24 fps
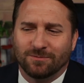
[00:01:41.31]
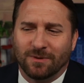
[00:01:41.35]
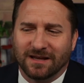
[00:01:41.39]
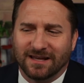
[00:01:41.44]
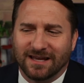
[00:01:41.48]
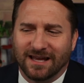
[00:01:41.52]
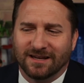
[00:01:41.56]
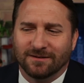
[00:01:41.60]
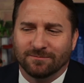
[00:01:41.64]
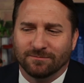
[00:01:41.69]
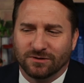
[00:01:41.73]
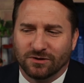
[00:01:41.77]
by
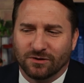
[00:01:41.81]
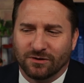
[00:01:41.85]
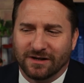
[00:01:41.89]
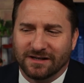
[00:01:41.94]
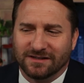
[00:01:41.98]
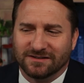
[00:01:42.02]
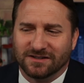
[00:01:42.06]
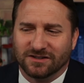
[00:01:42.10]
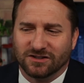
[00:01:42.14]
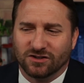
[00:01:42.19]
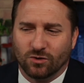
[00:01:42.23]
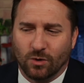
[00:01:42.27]
gate
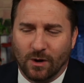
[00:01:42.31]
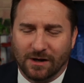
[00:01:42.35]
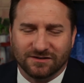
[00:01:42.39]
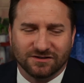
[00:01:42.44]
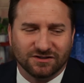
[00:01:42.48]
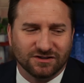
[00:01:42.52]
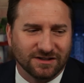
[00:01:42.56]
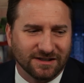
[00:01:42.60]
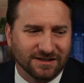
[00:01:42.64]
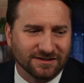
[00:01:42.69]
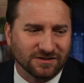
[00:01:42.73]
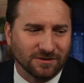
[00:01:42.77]
employees and
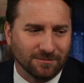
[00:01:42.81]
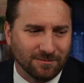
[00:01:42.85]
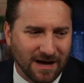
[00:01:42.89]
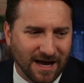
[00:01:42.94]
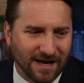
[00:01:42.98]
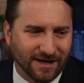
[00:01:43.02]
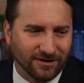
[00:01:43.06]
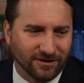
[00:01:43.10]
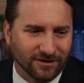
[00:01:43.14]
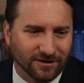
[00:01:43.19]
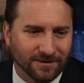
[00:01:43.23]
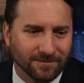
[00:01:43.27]
questioned as a
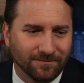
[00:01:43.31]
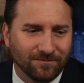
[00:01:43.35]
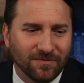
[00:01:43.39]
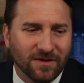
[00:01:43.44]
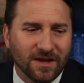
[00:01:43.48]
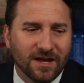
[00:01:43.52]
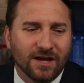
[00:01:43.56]
minor.